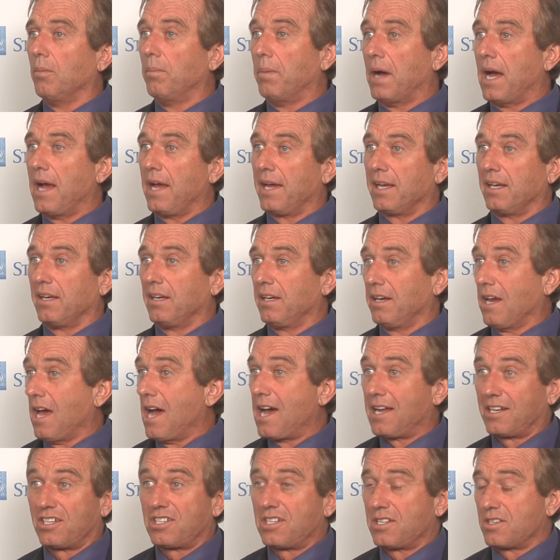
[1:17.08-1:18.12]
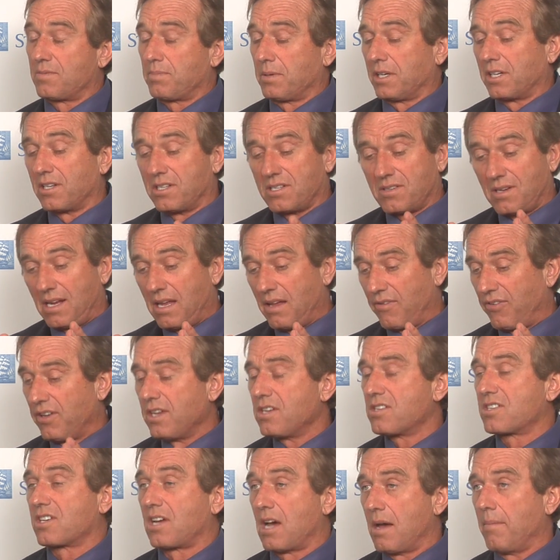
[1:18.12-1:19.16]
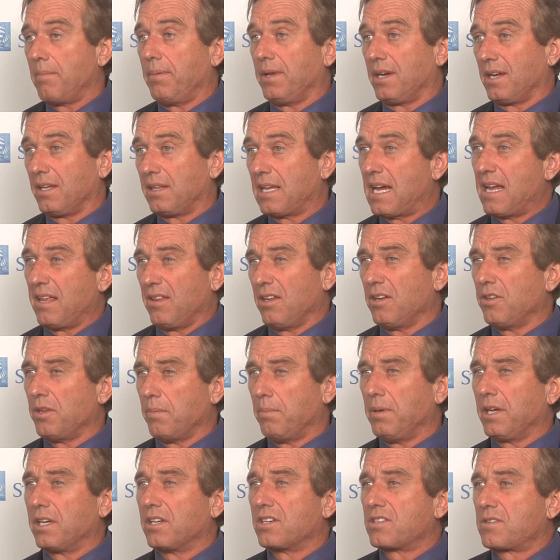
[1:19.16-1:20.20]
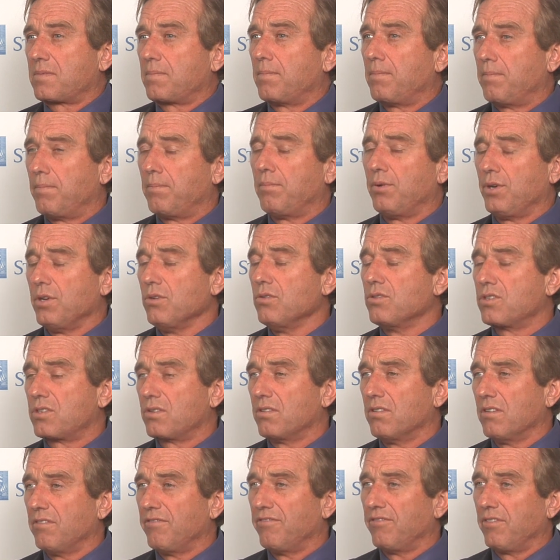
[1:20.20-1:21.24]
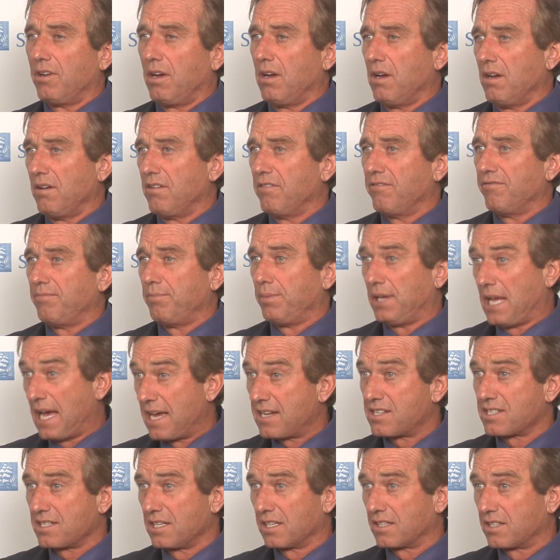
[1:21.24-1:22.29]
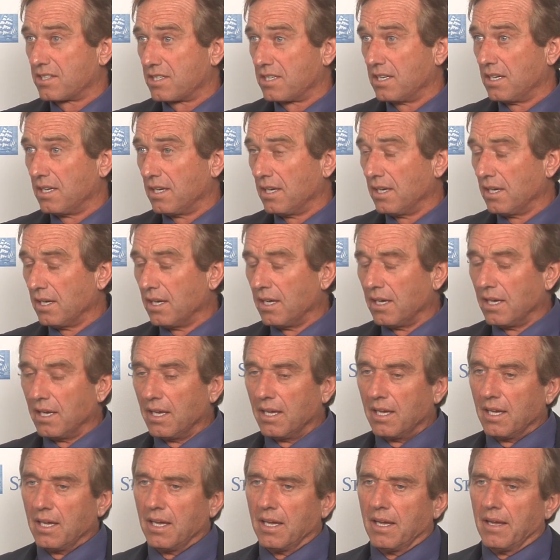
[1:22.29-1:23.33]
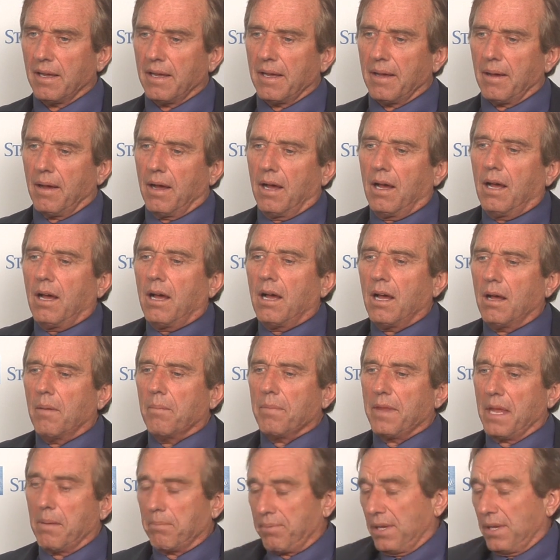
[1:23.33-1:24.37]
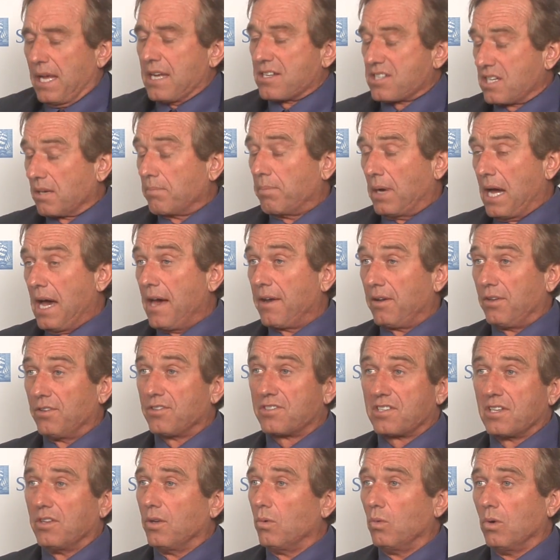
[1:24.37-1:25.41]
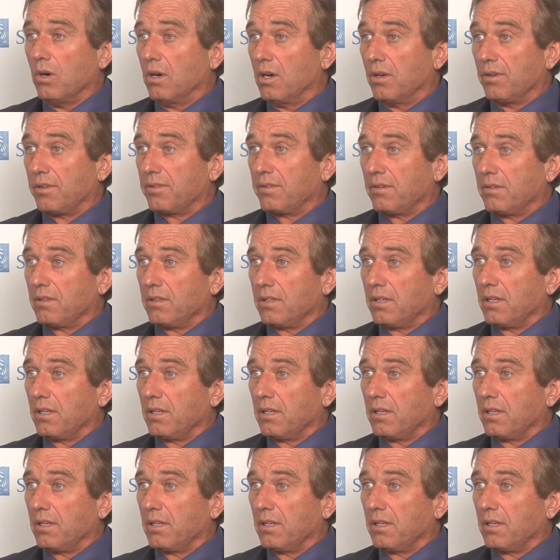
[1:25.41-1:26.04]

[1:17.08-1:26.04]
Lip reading: By not just because if his company, they're the biggest producer of plastics, and plastic bottles in the world,